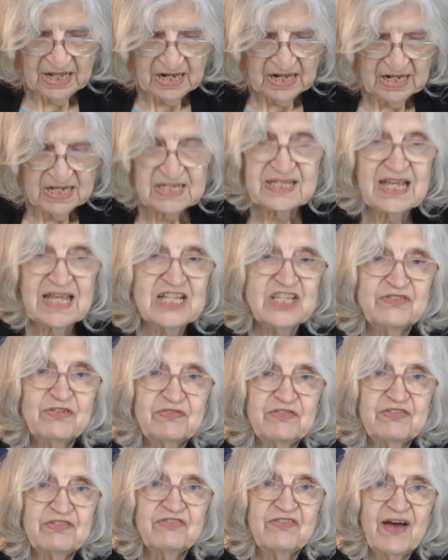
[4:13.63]
Sentence
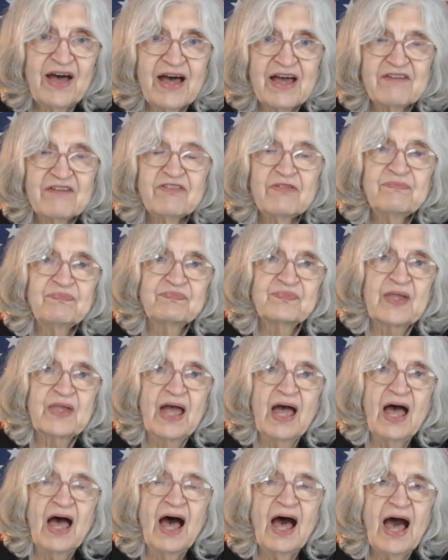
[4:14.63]
55.
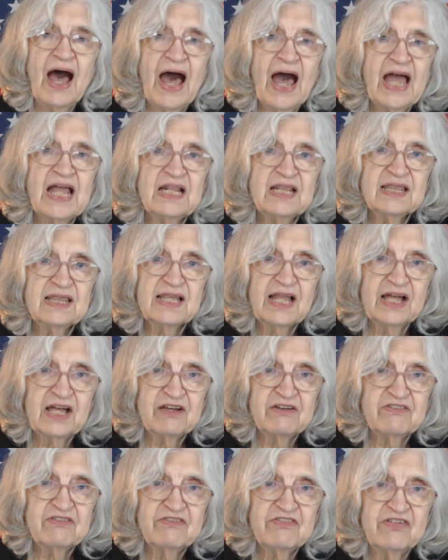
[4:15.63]
I
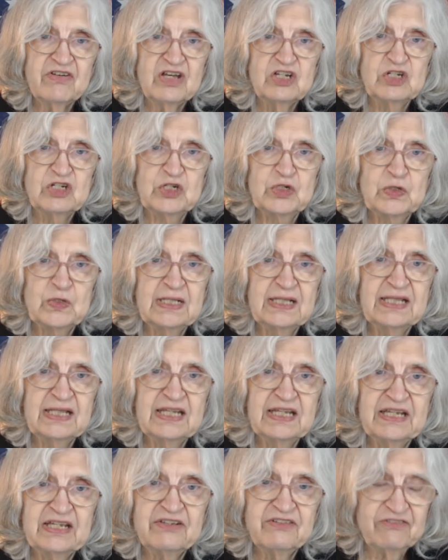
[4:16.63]
love to
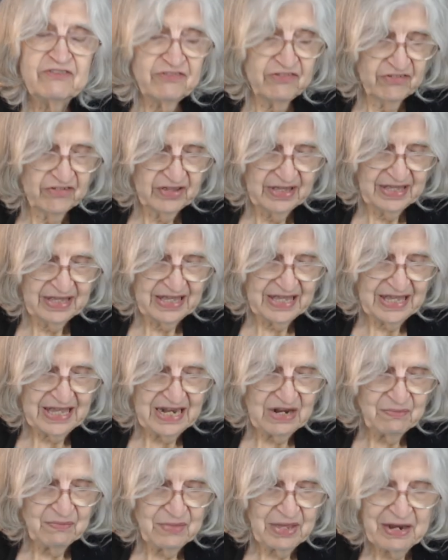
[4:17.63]
live in
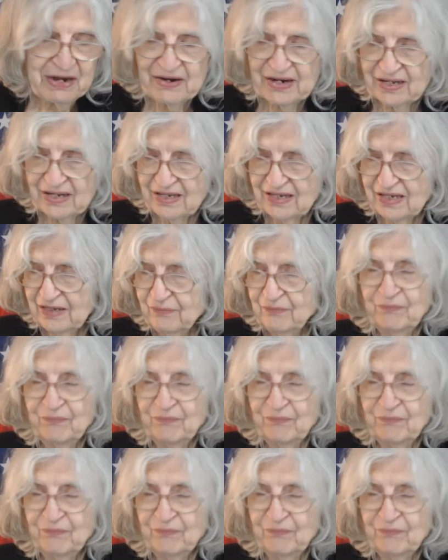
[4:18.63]
America.